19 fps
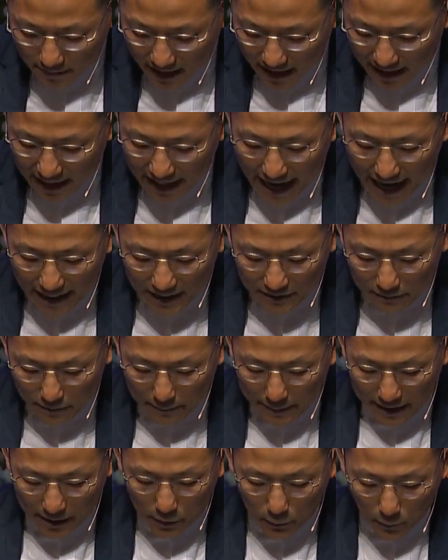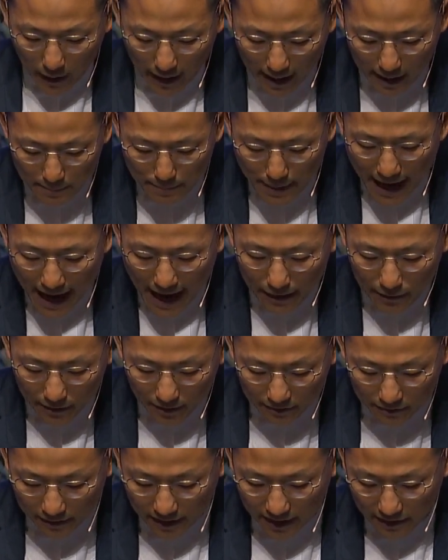And it acts from an ingrained pattern
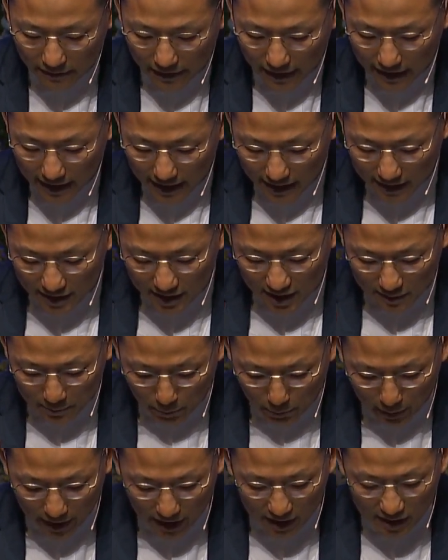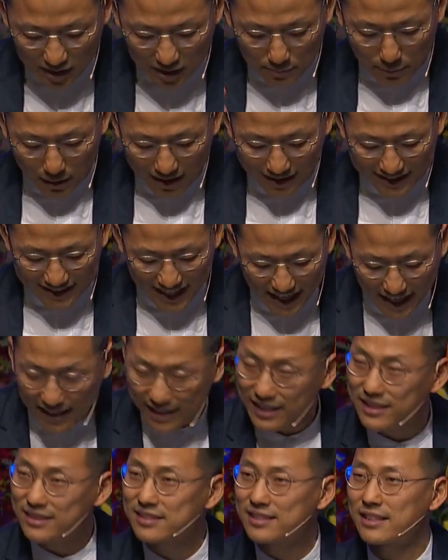of living. It springs
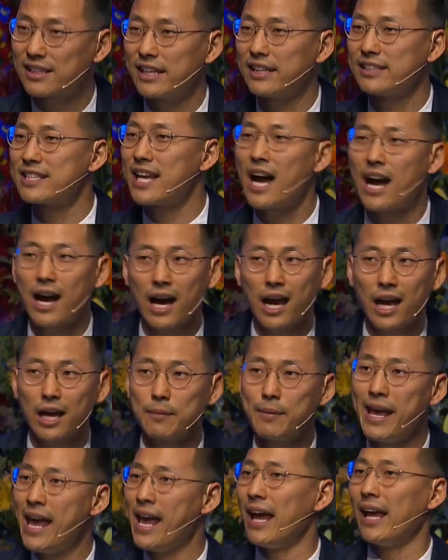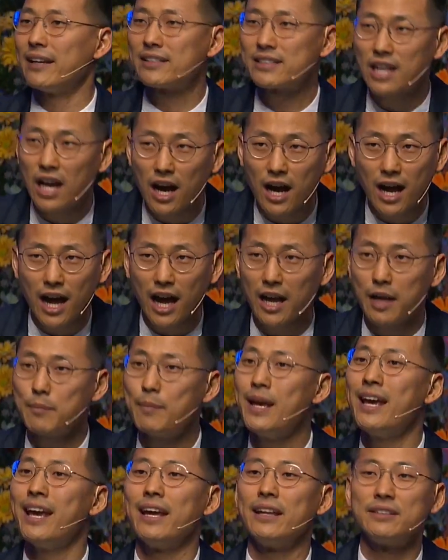spontaneously time and time
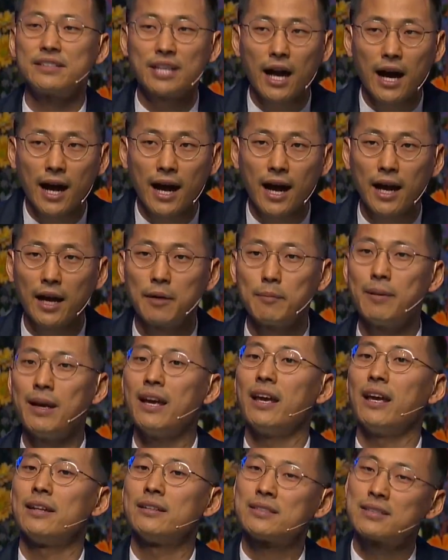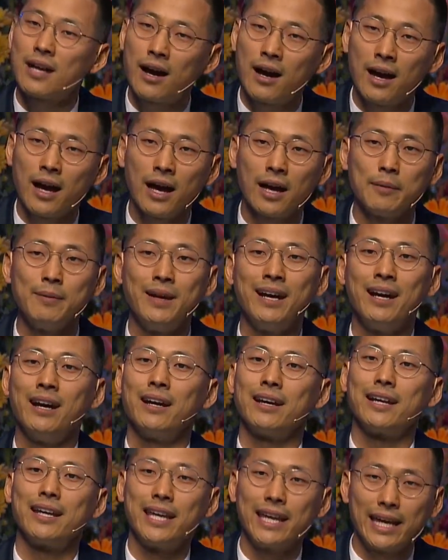and time and time
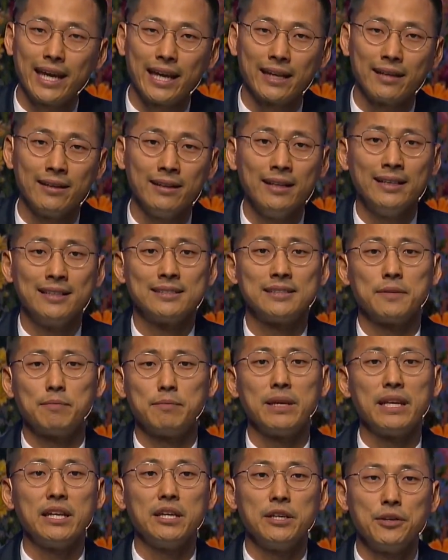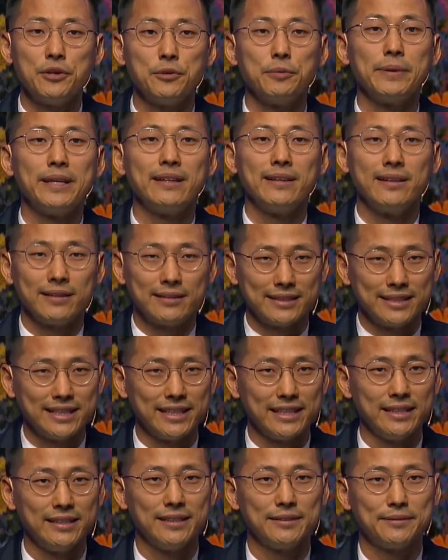again to meet human
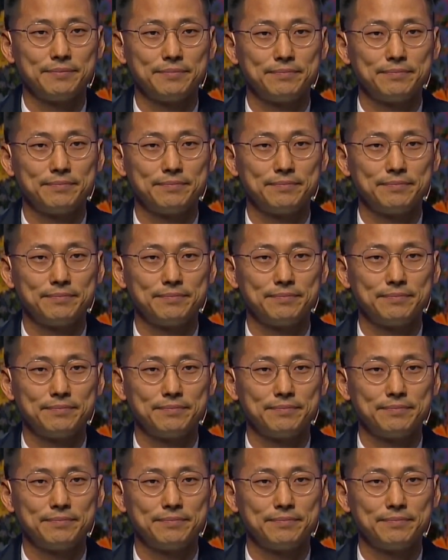need.